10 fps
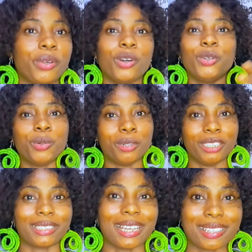we all know
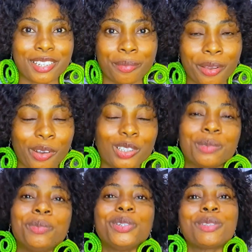monetization because
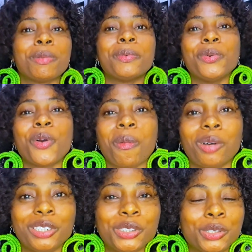most people who come
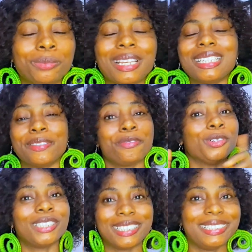on YouTube, that's the
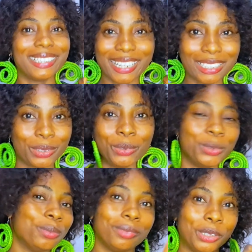first they get to
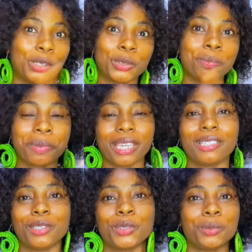know. YouTube
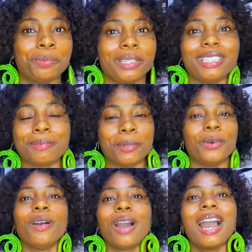pays, YouTube pays.
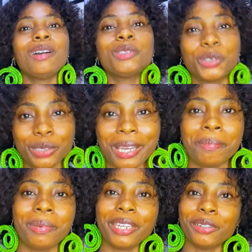But how do you
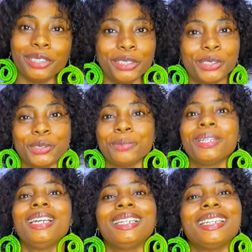get paid on YouTube?
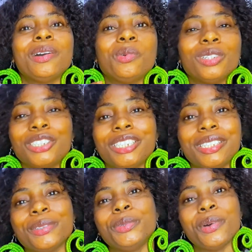Now, what you
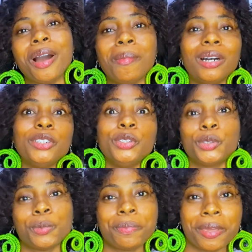need to know about
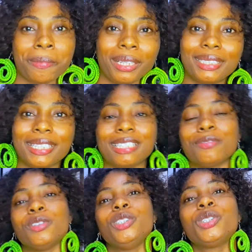YouTube payment is
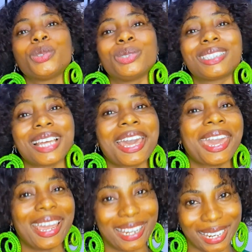for you to start
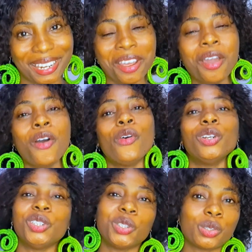earning
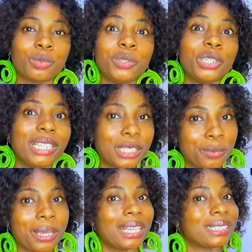on YouTube, you need to
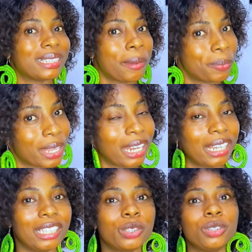be accepted
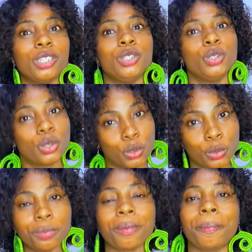into the
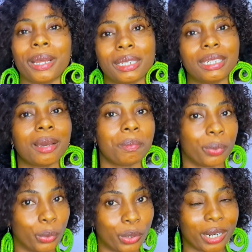YouTube partner
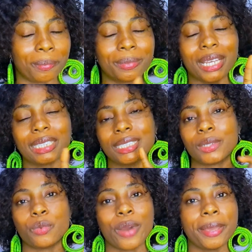program. That's
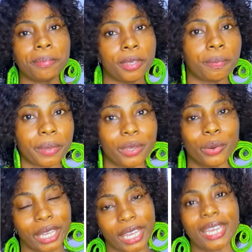the YPP,
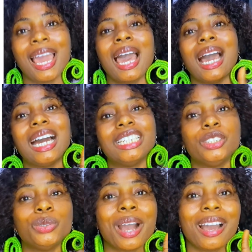okay? And you